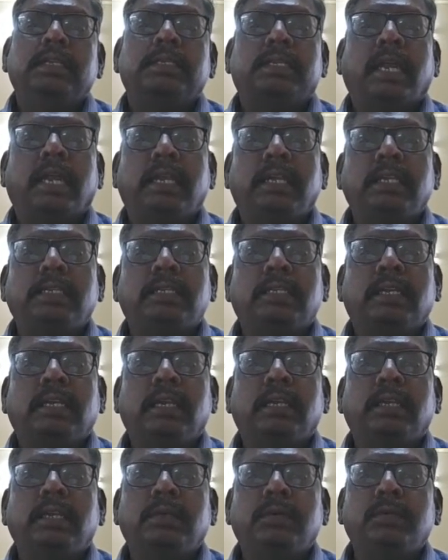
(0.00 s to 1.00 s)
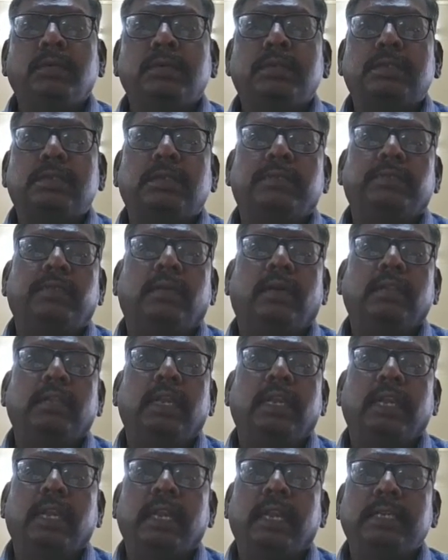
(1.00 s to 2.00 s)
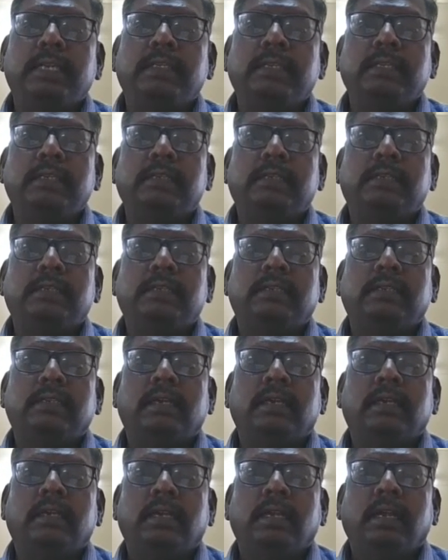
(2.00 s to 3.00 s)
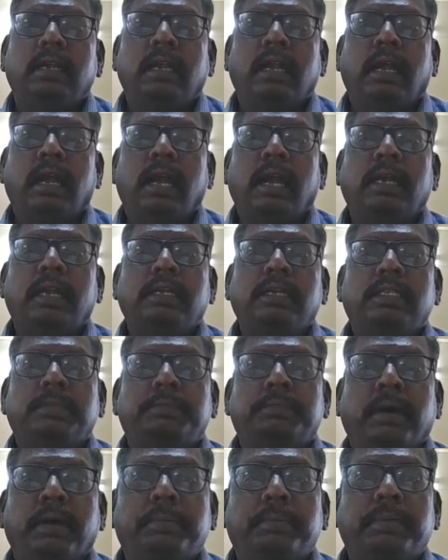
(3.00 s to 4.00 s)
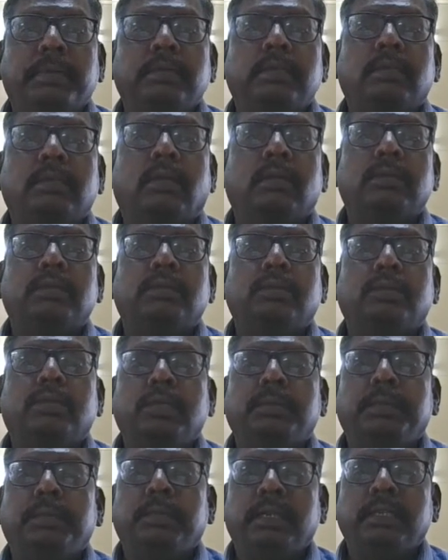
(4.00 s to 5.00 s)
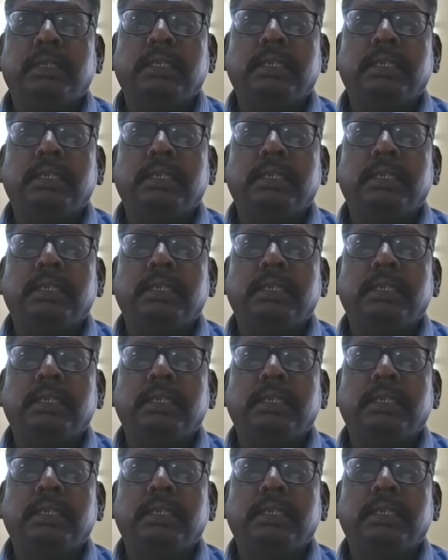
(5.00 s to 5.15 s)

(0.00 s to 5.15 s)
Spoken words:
Then the statistical used for the analysis and its purpose also should be